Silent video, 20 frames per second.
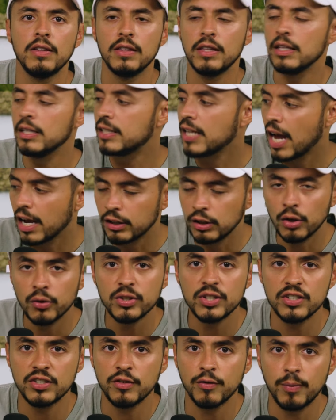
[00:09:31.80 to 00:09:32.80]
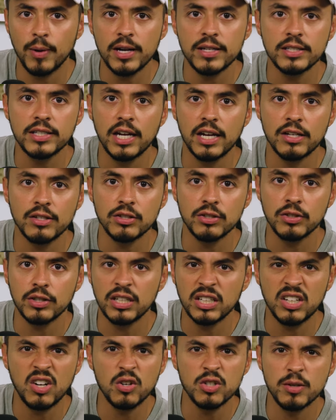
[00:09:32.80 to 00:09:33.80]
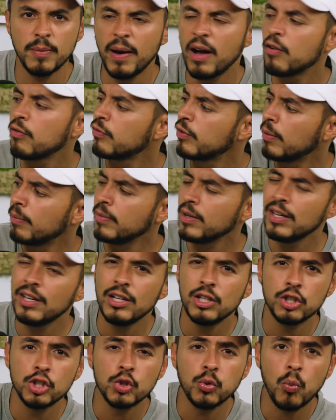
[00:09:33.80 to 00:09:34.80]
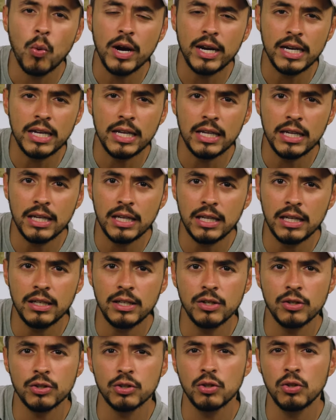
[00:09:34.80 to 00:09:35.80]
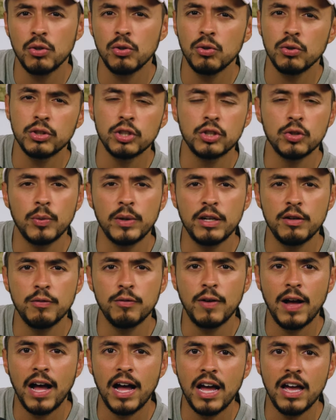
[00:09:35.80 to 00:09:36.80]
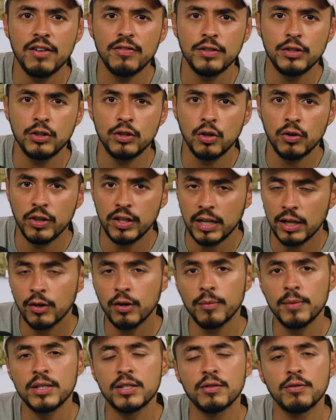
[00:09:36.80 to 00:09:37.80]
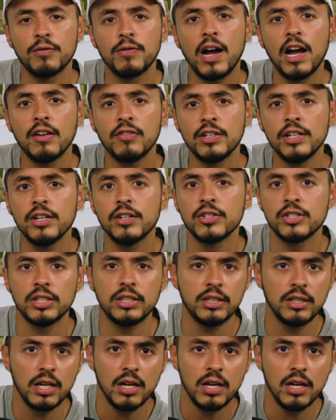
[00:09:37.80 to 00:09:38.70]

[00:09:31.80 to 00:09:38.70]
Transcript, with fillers: the diagnosis of breast cancer, and it goes about from 20 years old to 25, and you go the increments of 5 years.